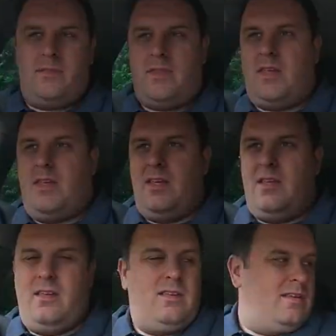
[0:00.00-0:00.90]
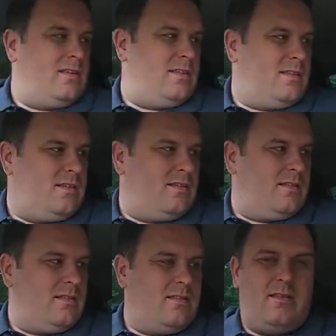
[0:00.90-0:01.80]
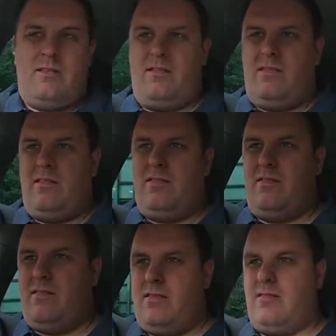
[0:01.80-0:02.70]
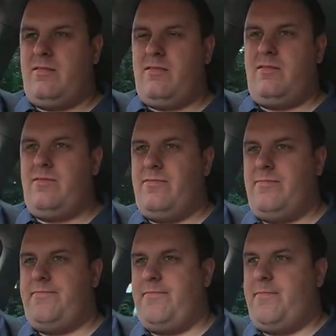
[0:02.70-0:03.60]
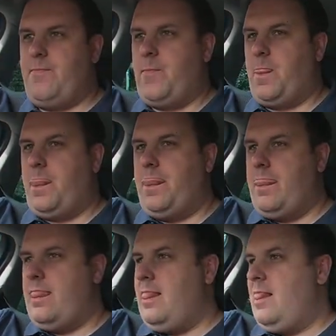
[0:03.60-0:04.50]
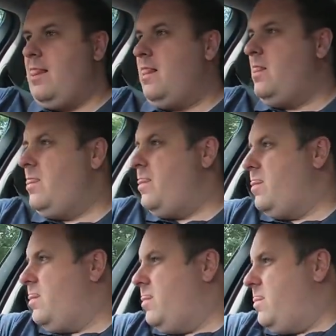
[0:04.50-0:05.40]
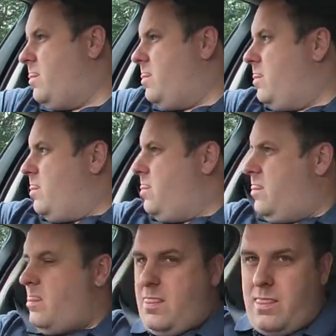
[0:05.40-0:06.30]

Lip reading: (not speaking)